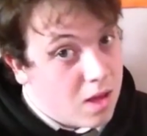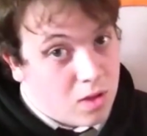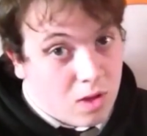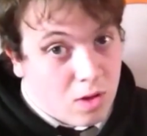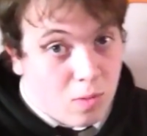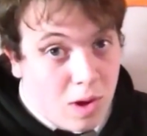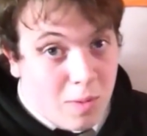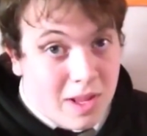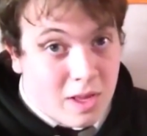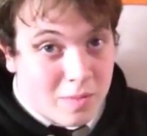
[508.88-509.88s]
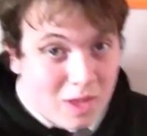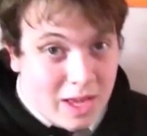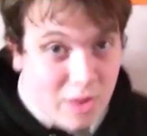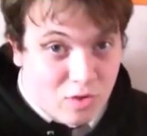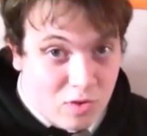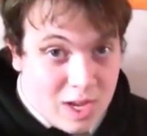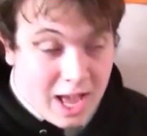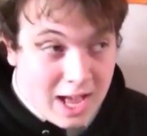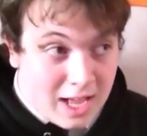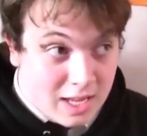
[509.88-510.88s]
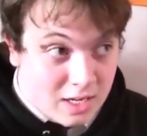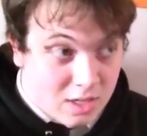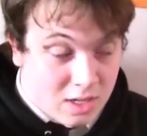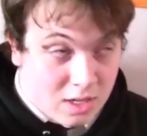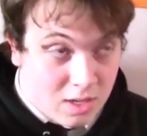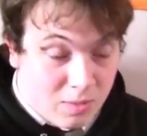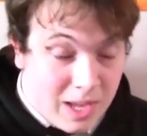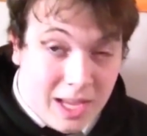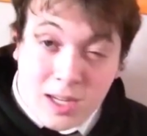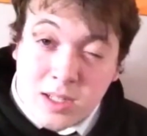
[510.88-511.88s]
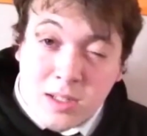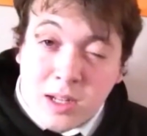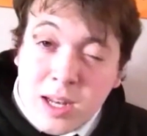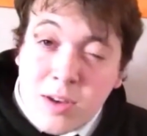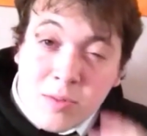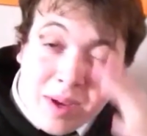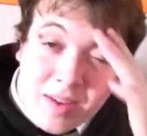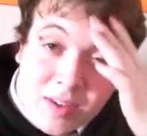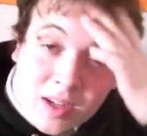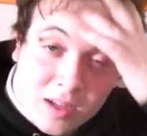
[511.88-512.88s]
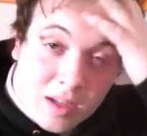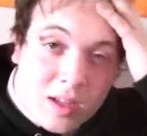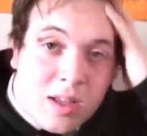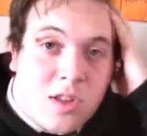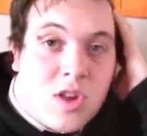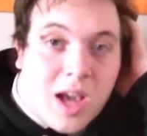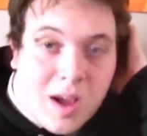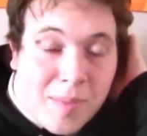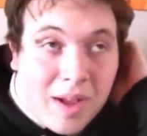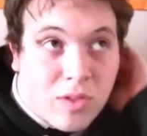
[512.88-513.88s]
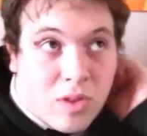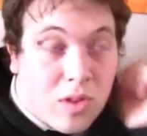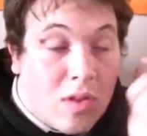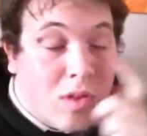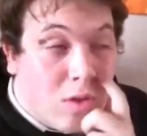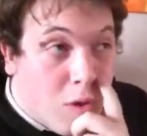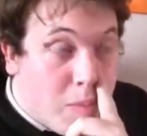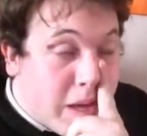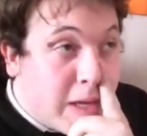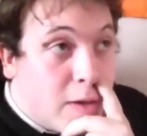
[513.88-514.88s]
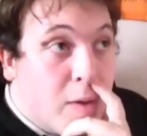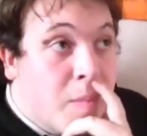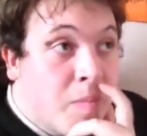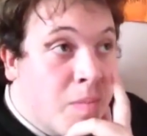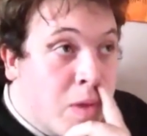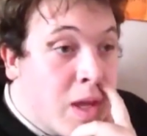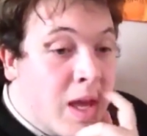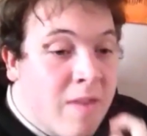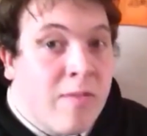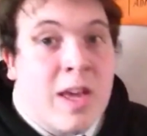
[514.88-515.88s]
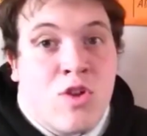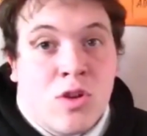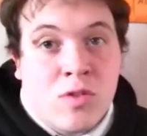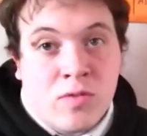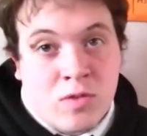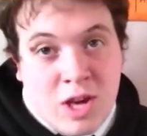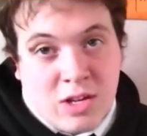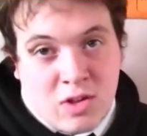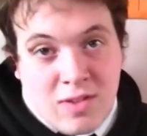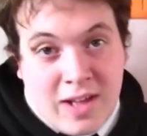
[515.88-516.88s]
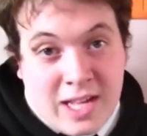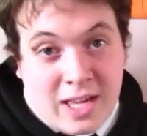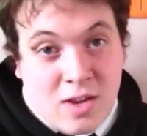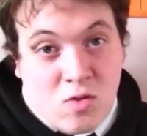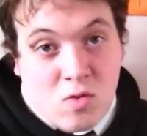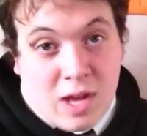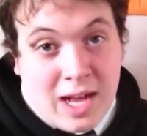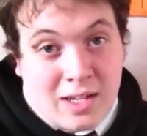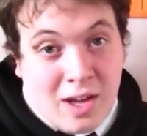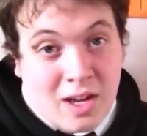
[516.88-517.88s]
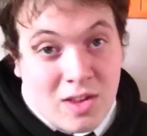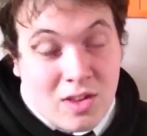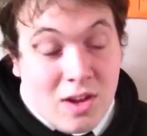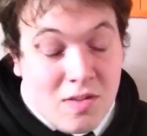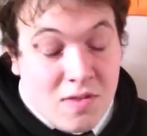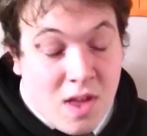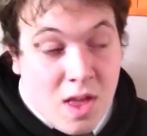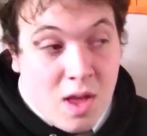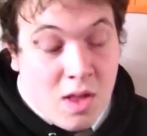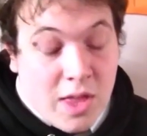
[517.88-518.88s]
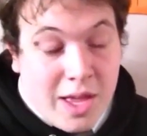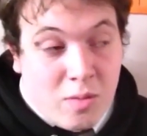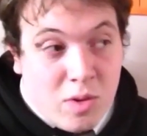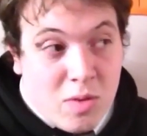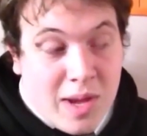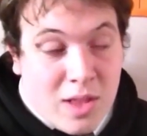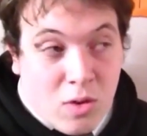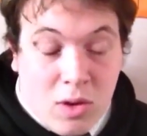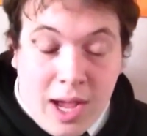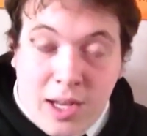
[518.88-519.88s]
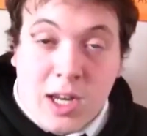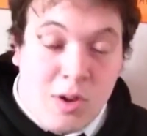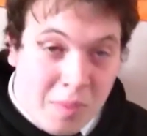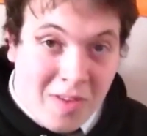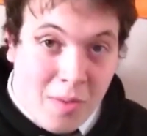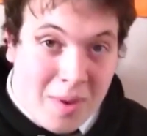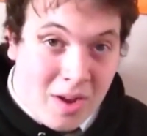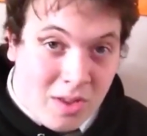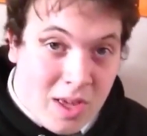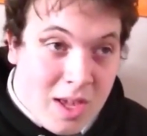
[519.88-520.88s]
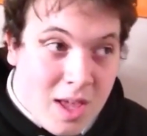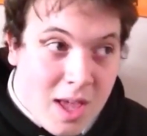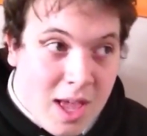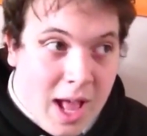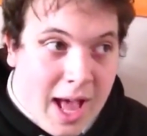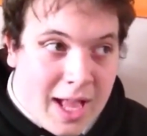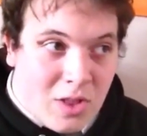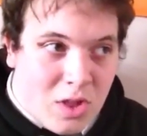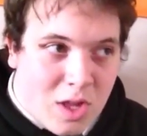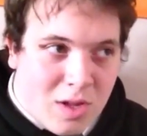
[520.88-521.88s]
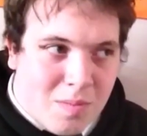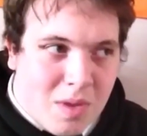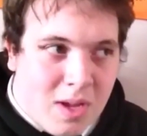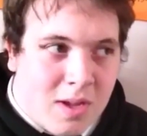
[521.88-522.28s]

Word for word: So I went up to history and we had a little bit of a chat about this topic, invasion of Czechoslovakia, all that kind of stuff. Then we went on, had a little bit of a party, had some